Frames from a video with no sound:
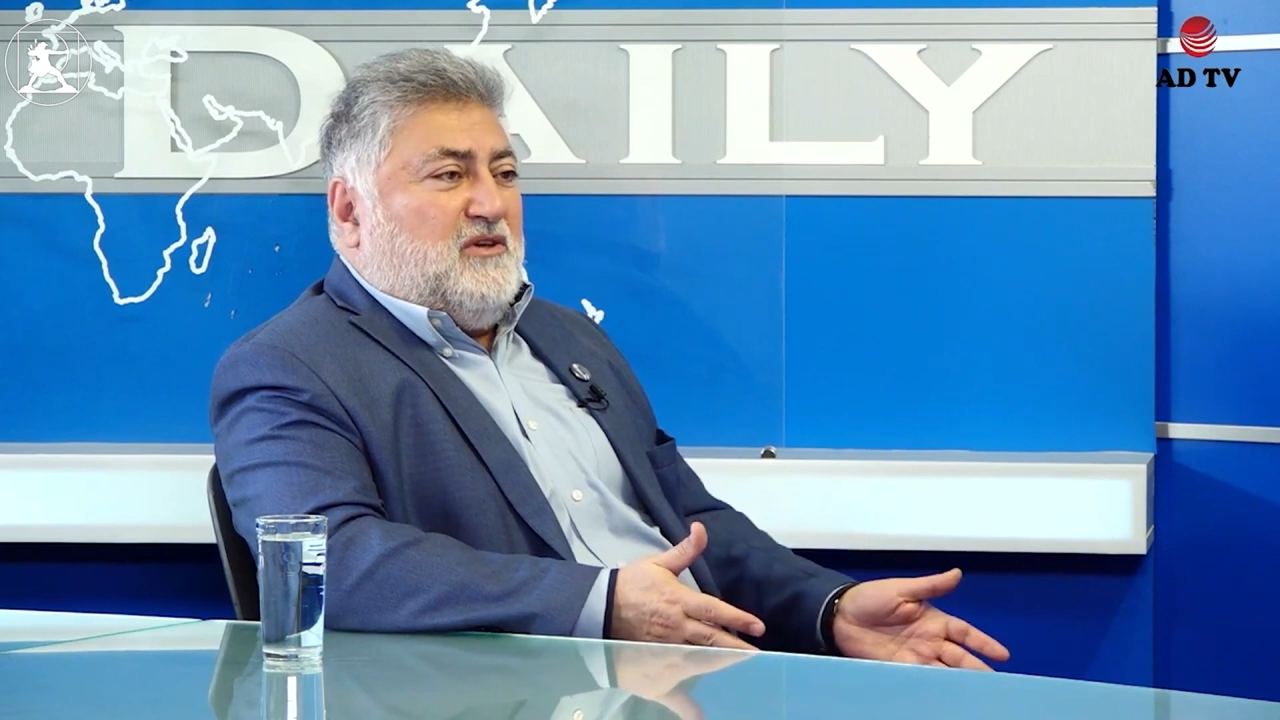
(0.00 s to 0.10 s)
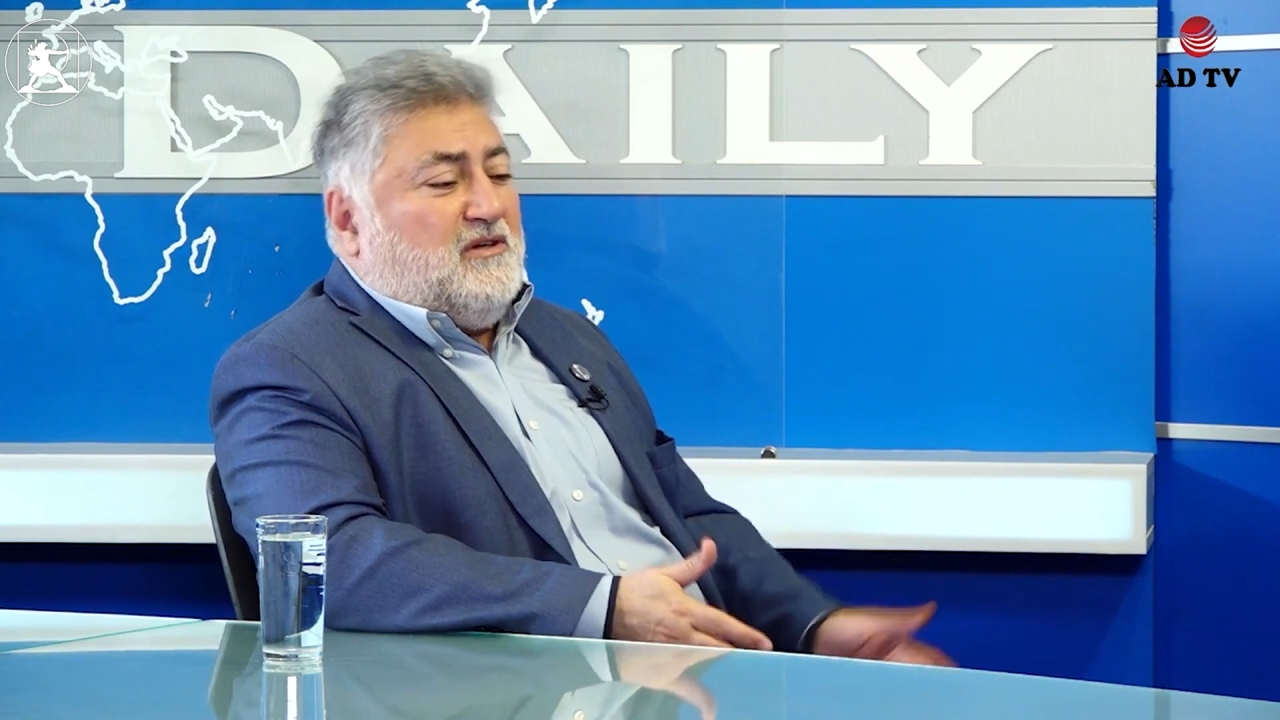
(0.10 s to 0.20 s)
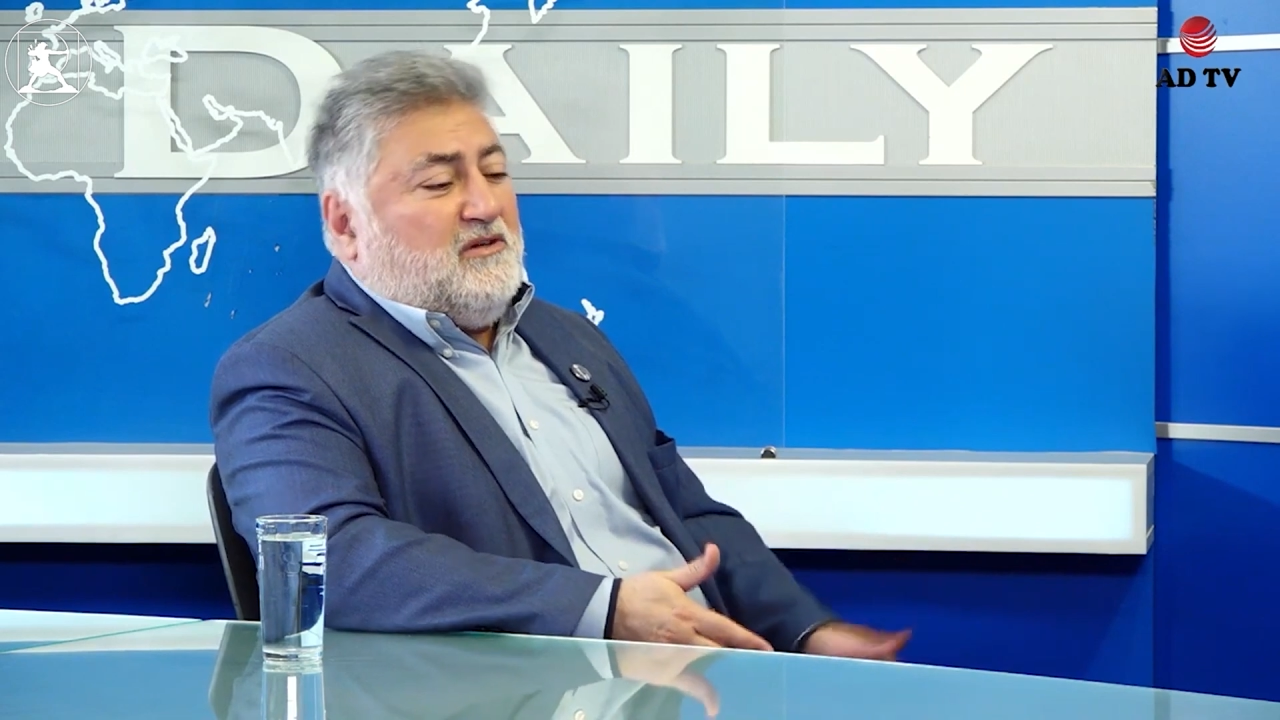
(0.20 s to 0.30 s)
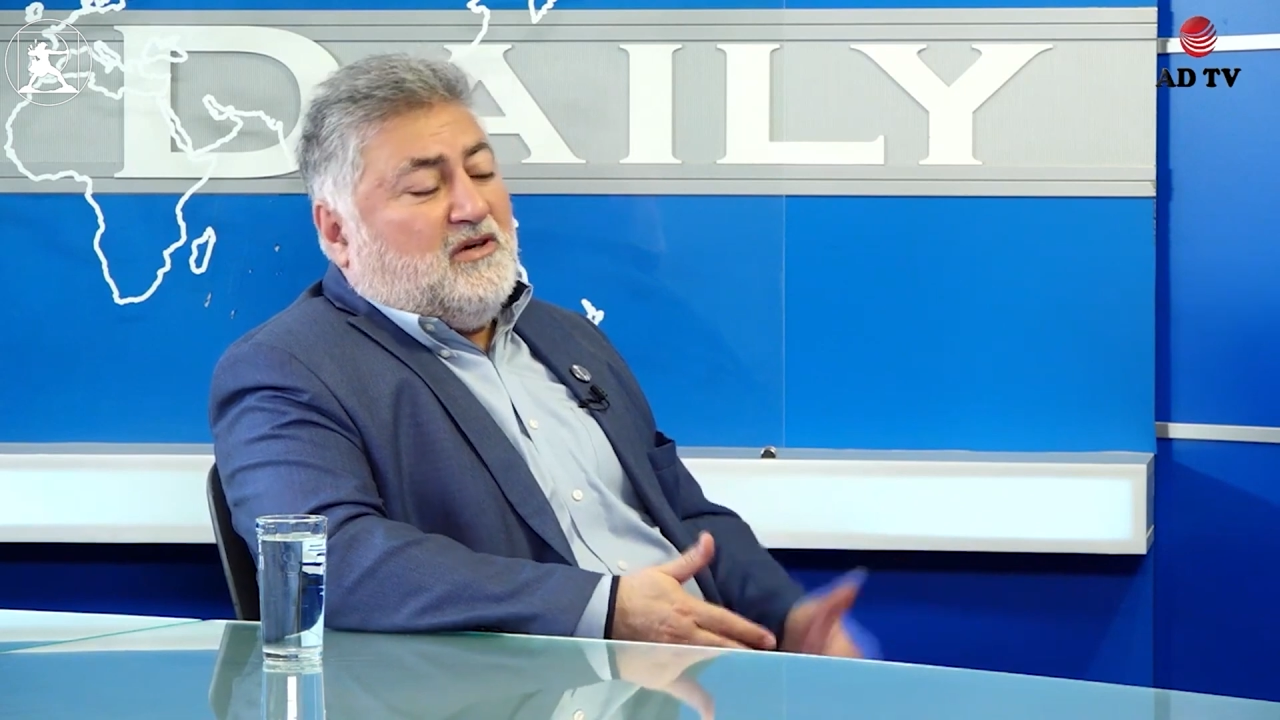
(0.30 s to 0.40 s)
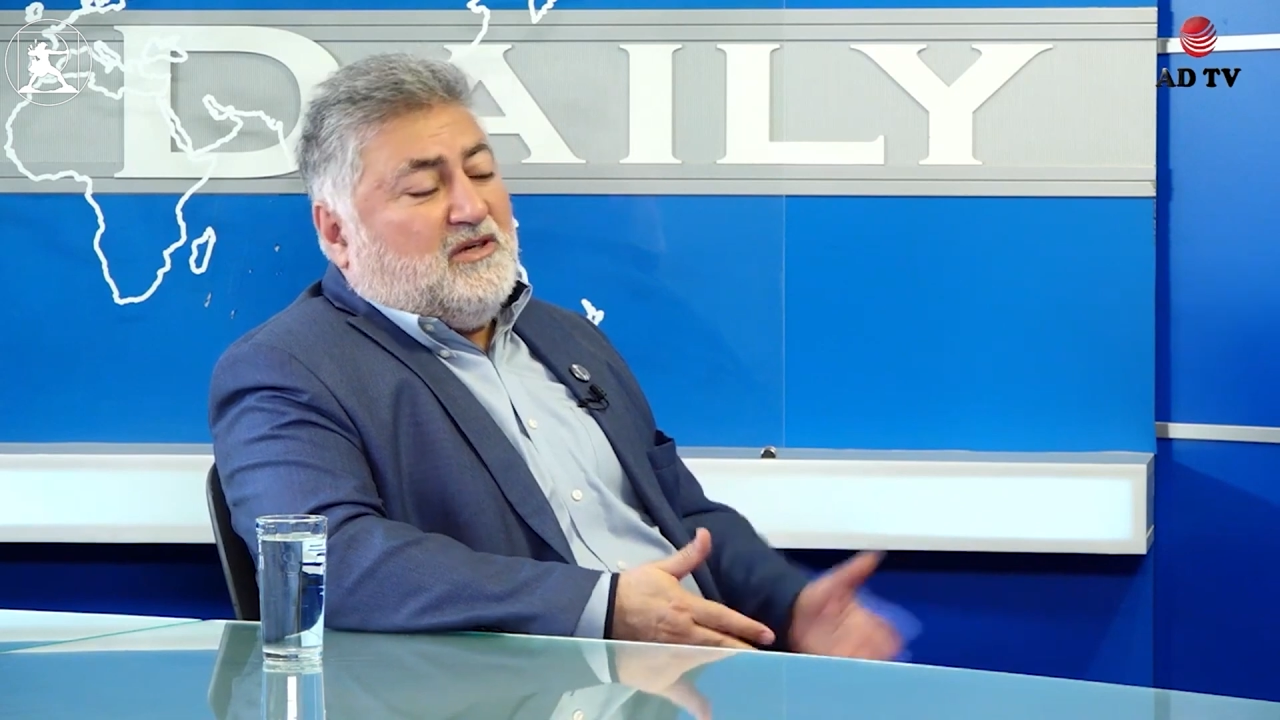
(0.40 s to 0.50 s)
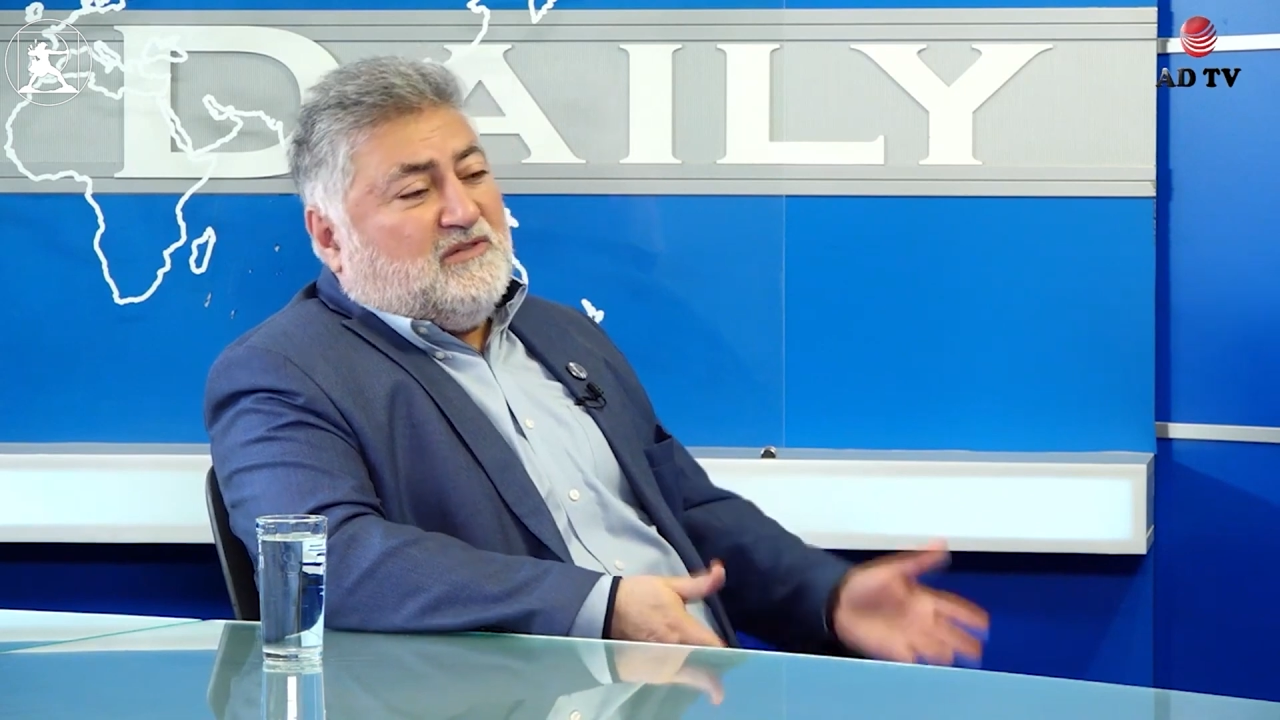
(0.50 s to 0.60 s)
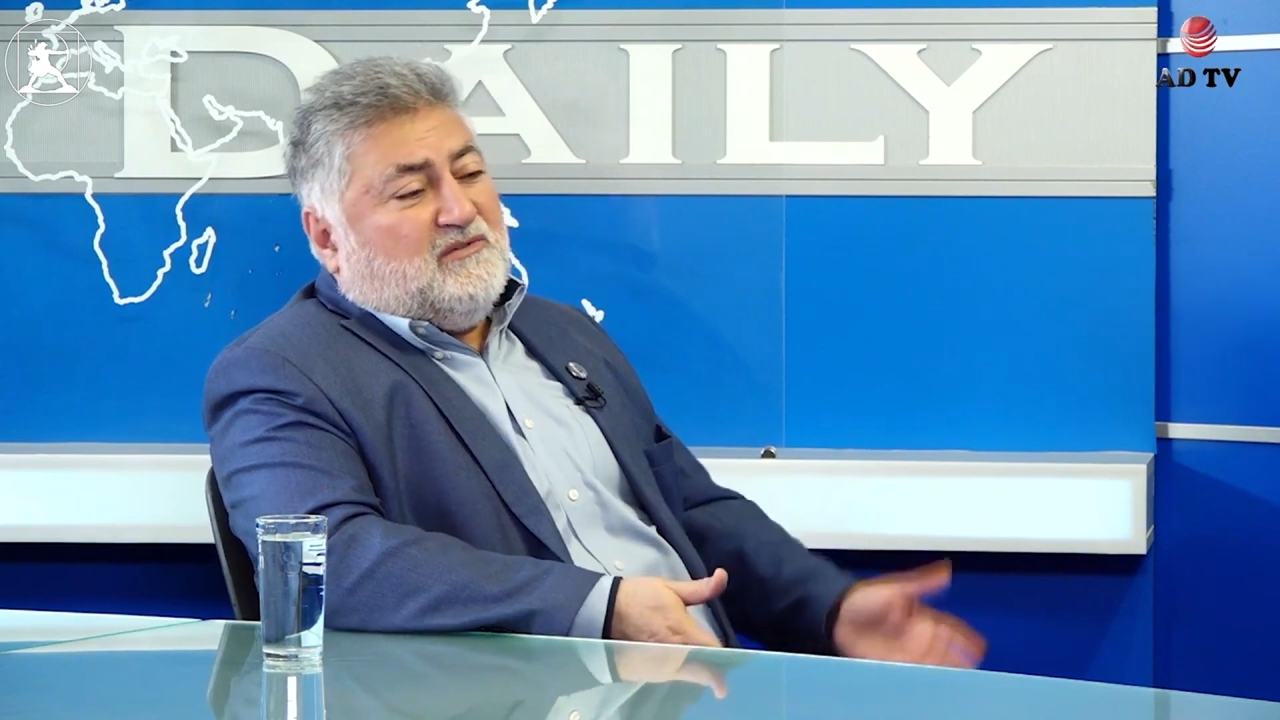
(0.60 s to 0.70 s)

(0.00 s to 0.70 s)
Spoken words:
security